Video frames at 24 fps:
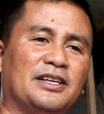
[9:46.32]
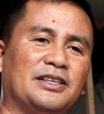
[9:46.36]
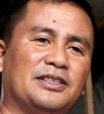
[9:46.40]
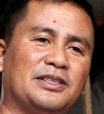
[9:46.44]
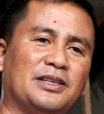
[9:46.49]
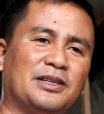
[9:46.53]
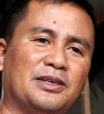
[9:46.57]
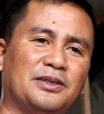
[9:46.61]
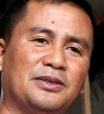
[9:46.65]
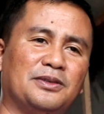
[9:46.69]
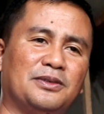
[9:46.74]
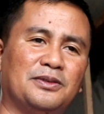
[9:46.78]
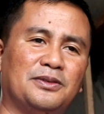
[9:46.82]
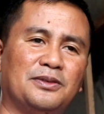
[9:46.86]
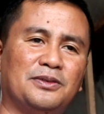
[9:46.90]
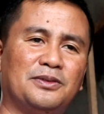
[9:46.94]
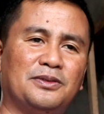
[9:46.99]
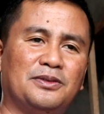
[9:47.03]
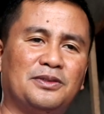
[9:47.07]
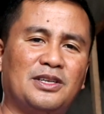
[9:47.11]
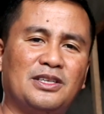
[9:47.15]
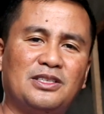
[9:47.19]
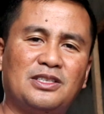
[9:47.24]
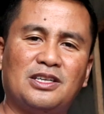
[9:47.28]
So
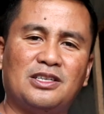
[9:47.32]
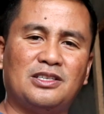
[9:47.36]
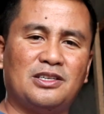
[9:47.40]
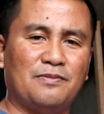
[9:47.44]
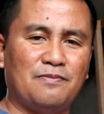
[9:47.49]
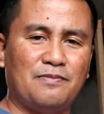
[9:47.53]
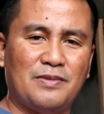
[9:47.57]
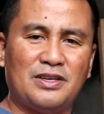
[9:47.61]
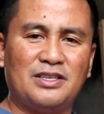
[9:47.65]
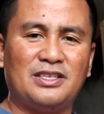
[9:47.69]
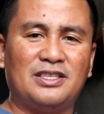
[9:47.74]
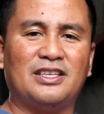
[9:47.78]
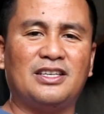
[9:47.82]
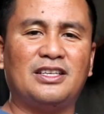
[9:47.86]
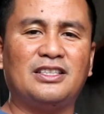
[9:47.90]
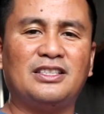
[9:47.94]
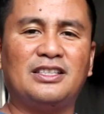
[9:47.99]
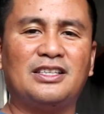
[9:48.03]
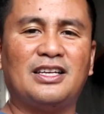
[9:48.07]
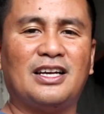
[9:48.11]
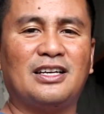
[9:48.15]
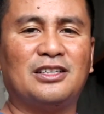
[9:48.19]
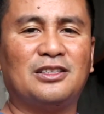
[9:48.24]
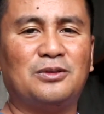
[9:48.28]
this is a
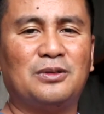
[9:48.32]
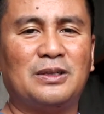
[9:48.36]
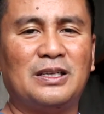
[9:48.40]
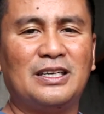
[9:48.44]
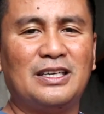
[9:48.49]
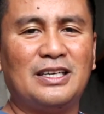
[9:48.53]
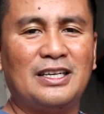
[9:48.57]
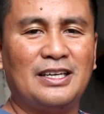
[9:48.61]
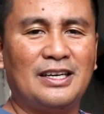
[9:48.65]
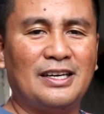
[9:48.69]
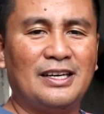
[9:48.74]
business actually.